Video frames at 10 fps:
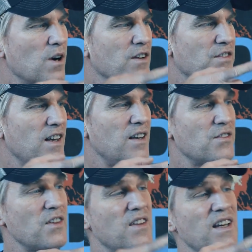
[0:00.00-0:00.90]
where it
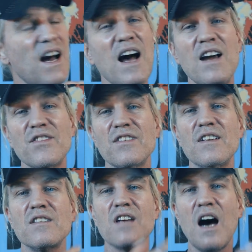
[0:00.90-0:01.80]
says the guys at
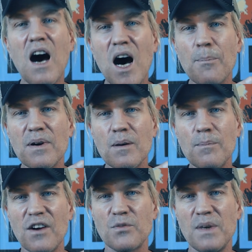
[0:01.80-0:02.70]
the top
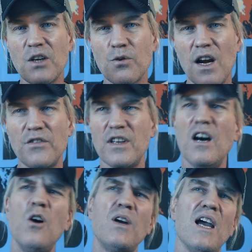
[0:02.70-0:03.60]
must be crazy
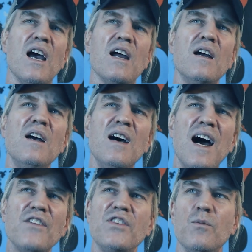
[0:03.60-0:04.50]
okay
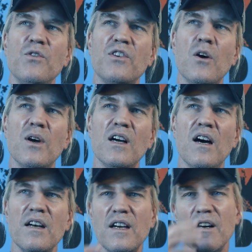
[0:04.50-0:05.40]
i see what's going
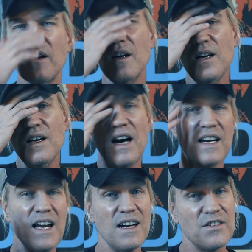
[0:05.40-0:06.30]
on here
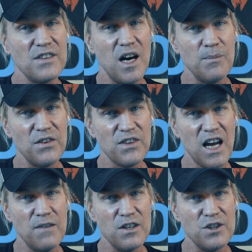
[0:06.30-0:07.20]
again it's not
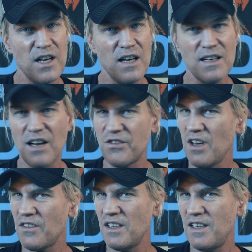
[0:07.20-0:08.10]
Miscavige yet it's
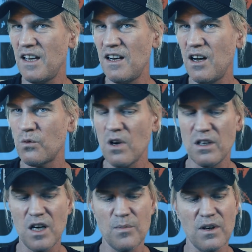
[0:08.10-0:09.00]
not the dead l
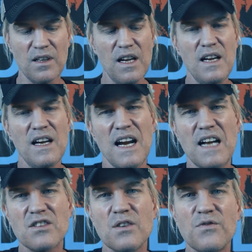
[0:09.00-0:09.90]
ron hubbard
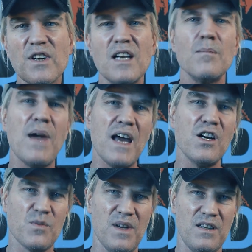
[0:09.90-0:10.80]
it's the freaking
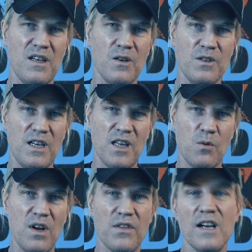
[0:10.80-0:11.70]
management that you're
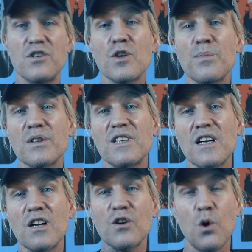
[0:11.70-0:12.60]
dealing with it's your
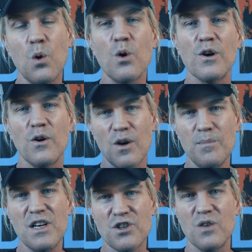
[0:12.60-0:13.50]
particular org or
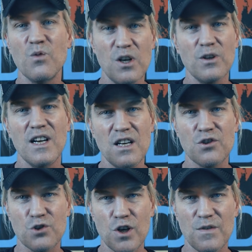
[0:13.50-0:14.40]
mission where you're getting
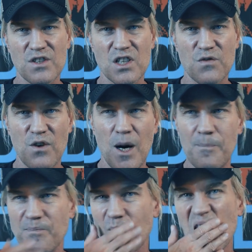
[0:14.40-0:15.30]
services
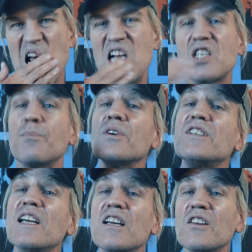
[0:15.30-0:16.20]
from it's a
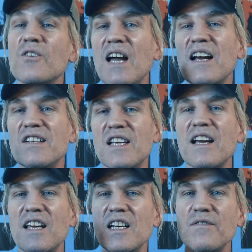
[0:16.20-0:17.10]
particular
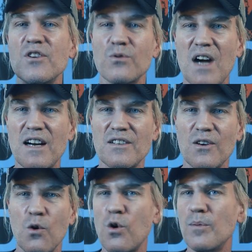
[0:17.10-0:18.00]
executive
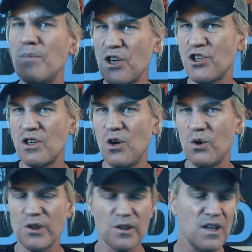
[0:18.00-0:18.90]
director or mission
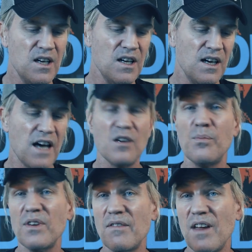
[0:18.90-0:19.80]
holder i don't
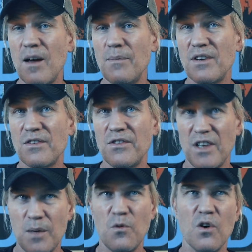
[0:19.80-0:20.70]
believe they have missions
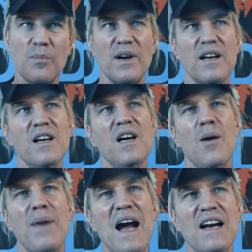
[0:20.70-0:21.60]
anymore but
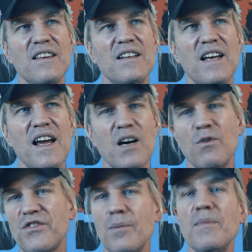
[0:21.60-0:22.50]
back in the day, it
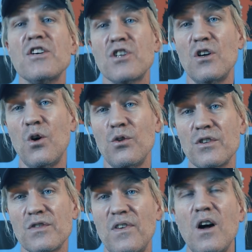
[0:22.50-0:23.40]
was the mission
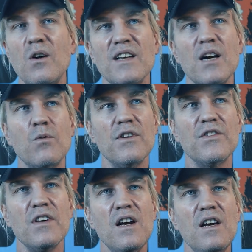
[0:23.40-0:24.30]
holder's fault. It
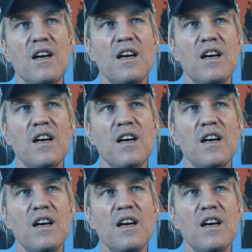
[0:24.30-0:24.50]
was,